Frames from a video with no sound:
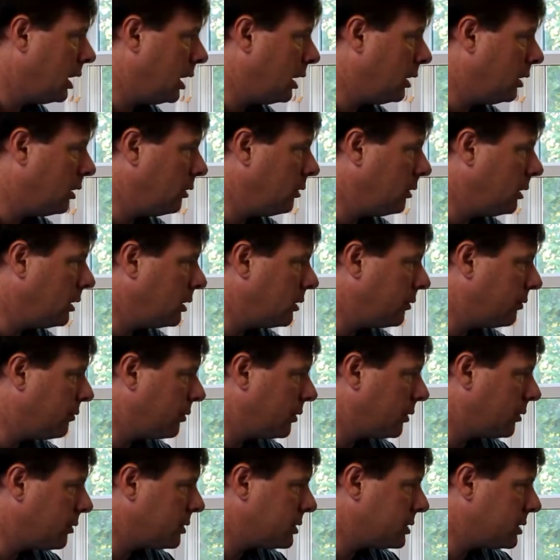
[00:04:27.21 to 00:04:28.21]
and only the
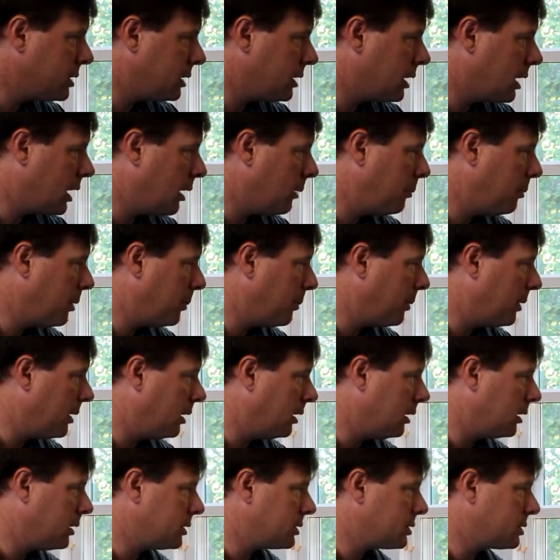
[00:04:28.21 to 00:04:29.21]
forested upper
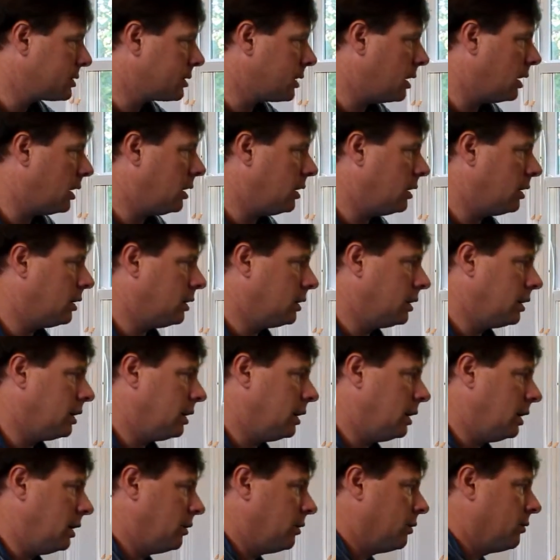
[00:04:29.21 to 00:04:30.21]
parts are
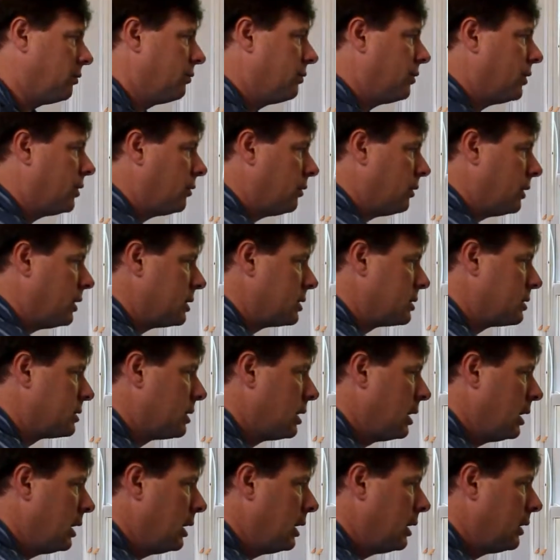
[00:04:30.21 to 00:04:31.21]
in
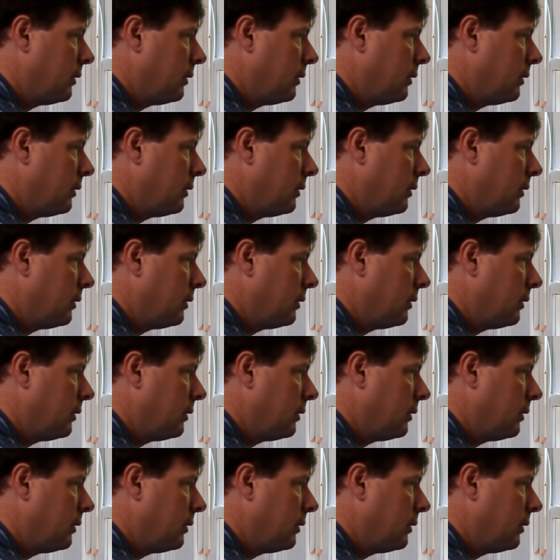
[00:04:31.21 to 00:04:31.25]
forest.